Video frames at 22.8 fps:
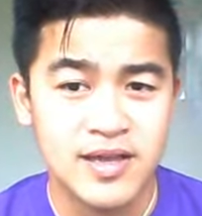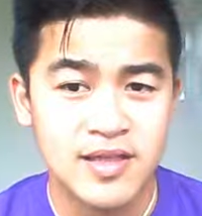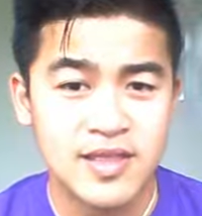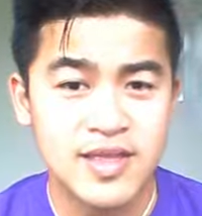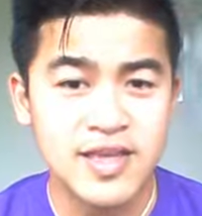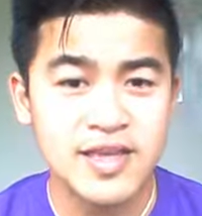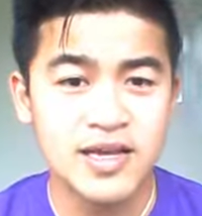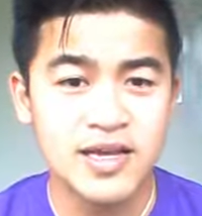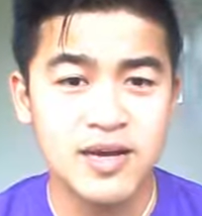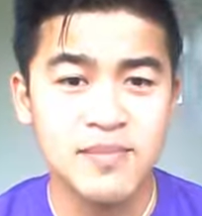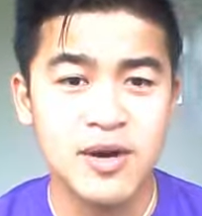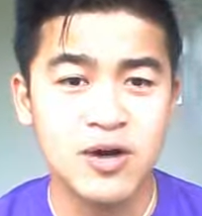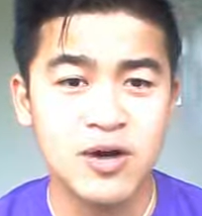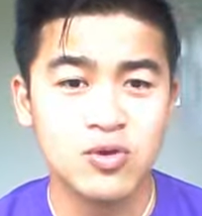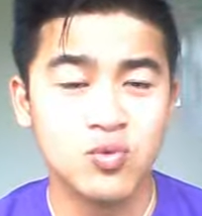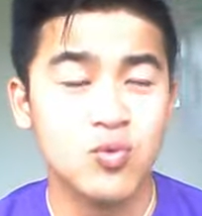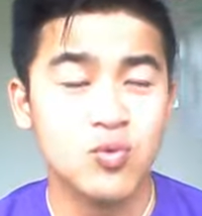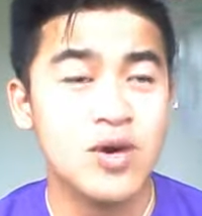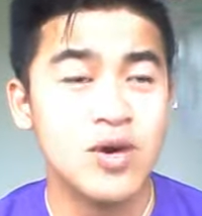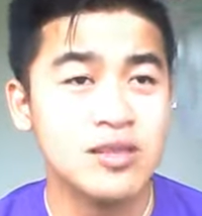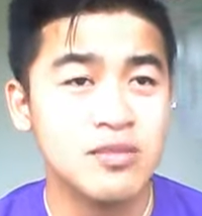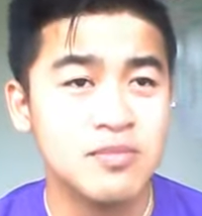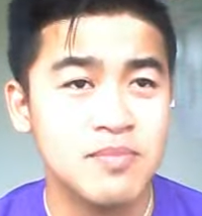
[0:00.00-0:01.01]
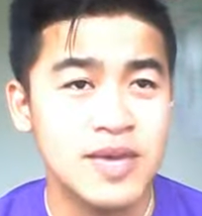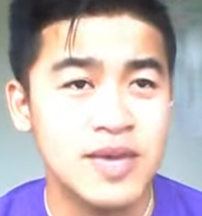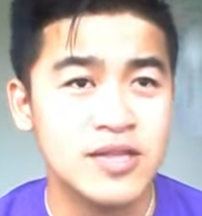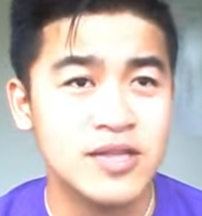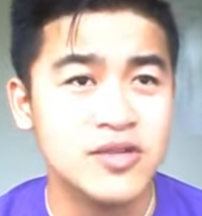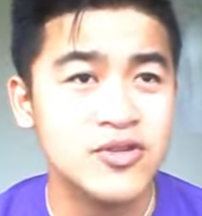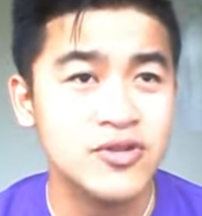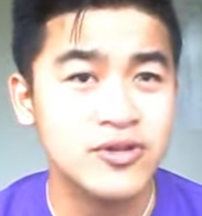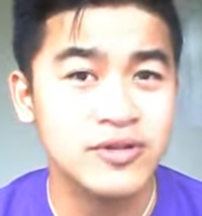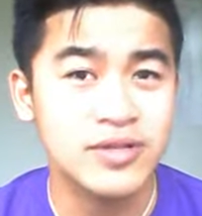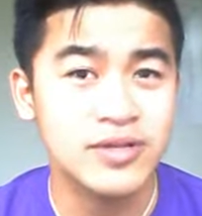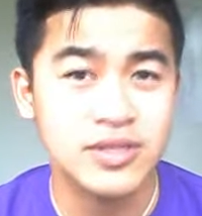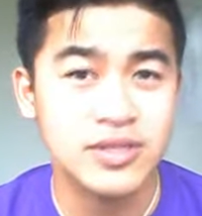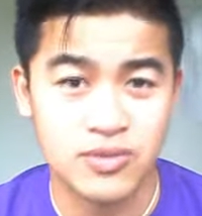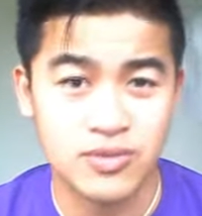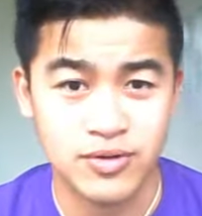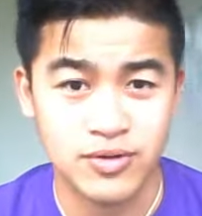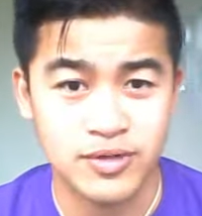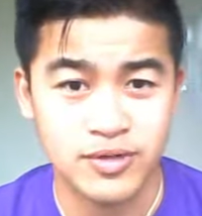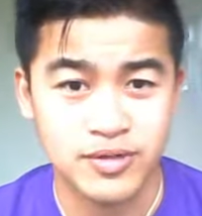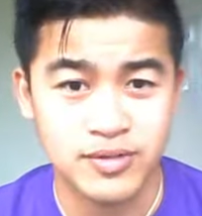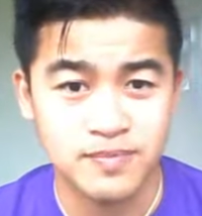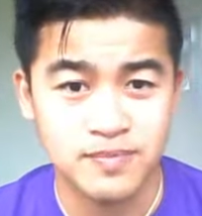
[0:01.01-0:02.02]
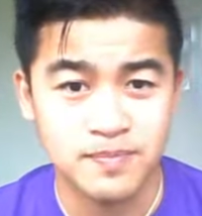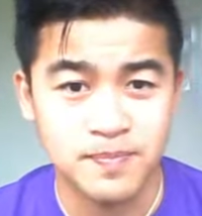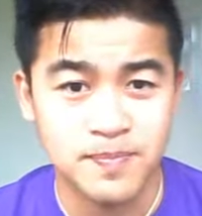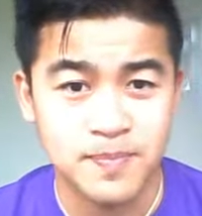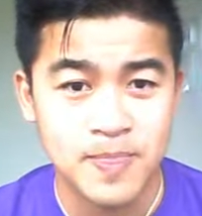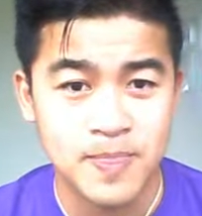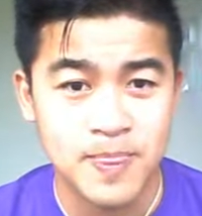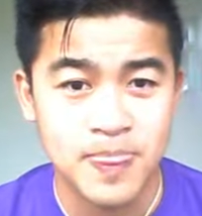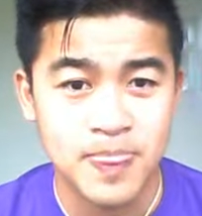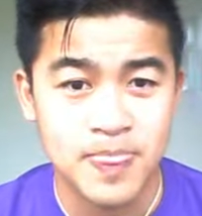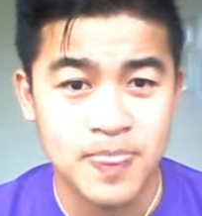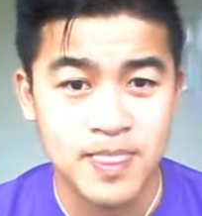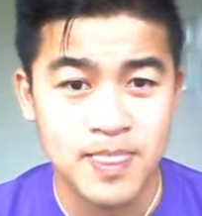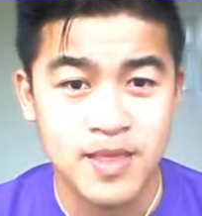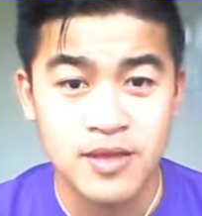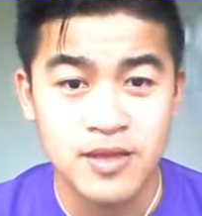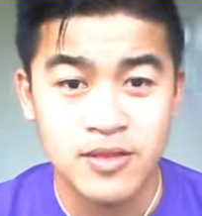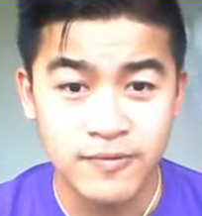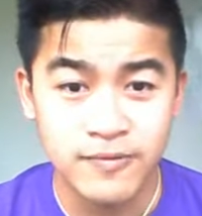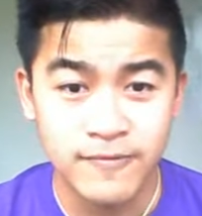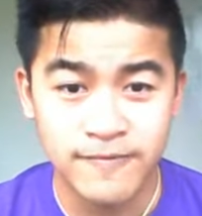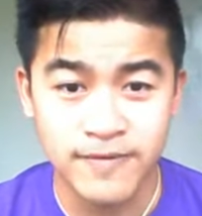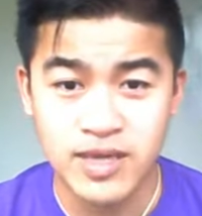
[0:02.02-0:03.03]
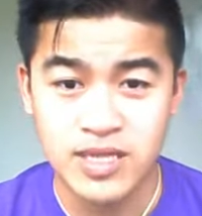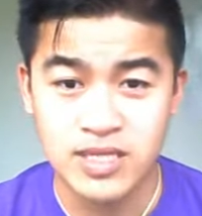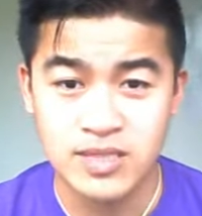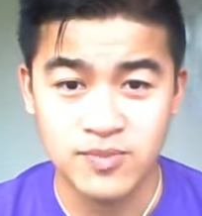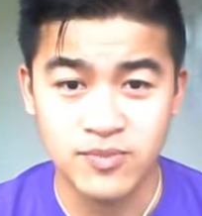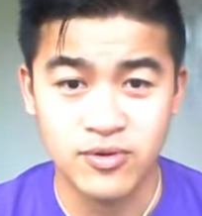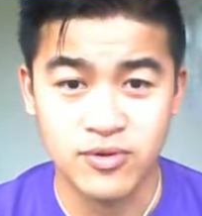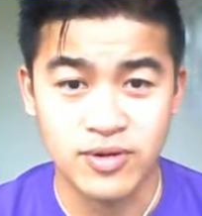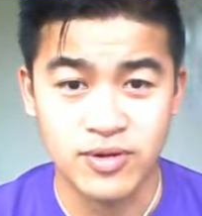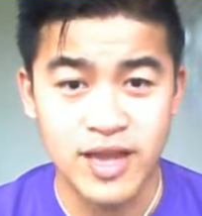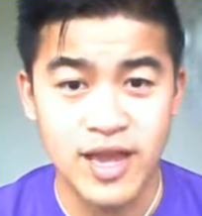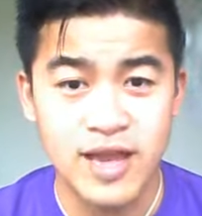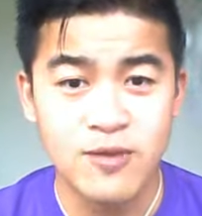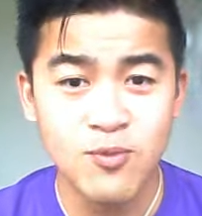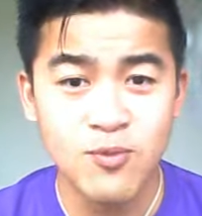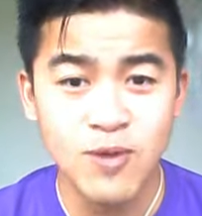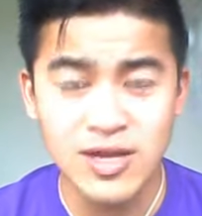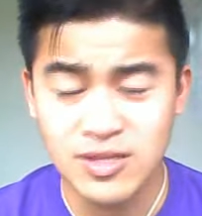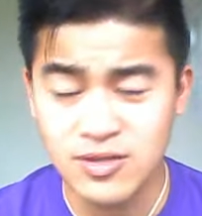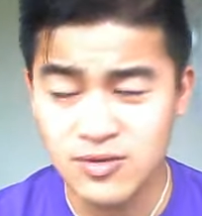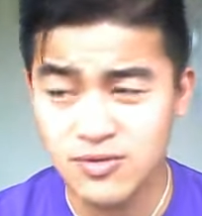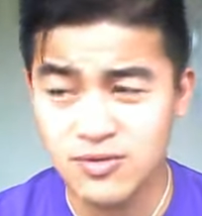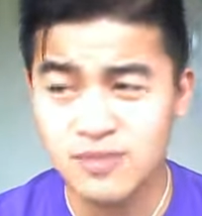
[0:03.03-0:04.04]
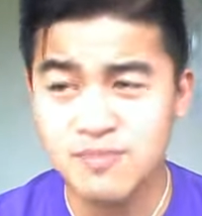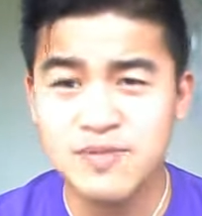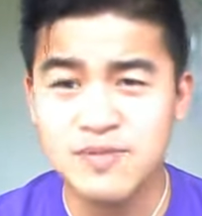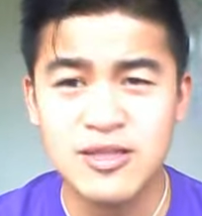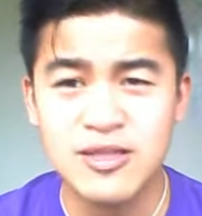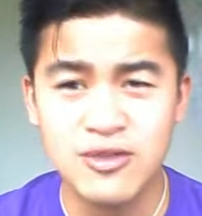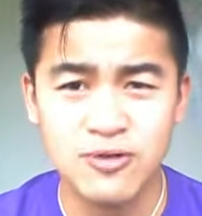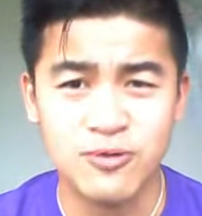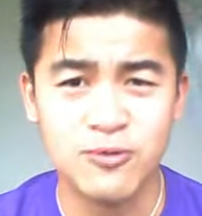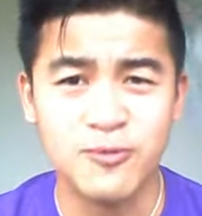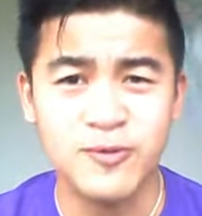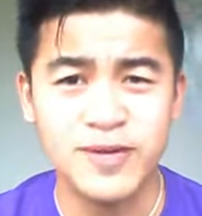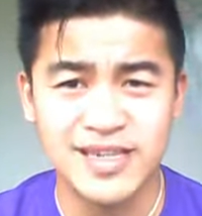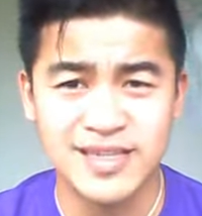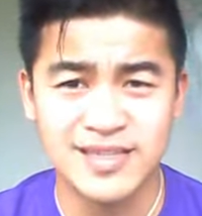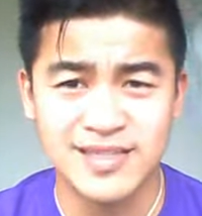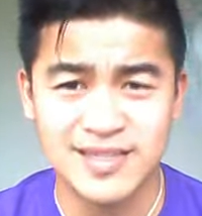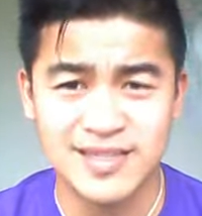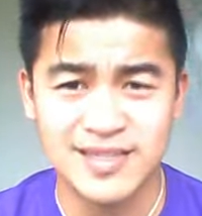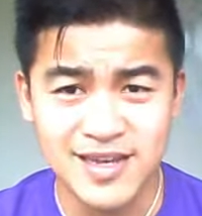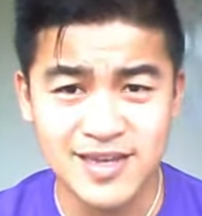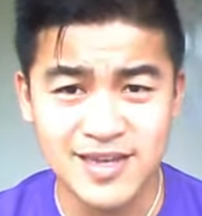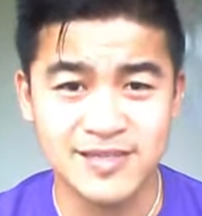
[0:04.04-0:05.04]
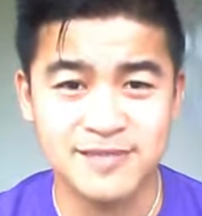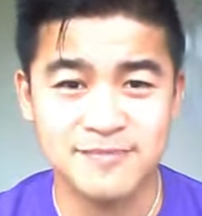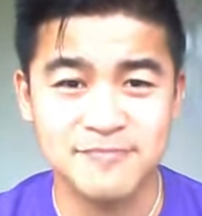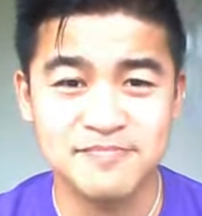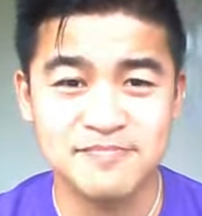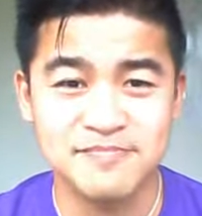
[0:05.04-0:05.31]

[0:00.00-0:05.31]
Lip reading: think about what made you resort to Facebook and what you could be doing instead.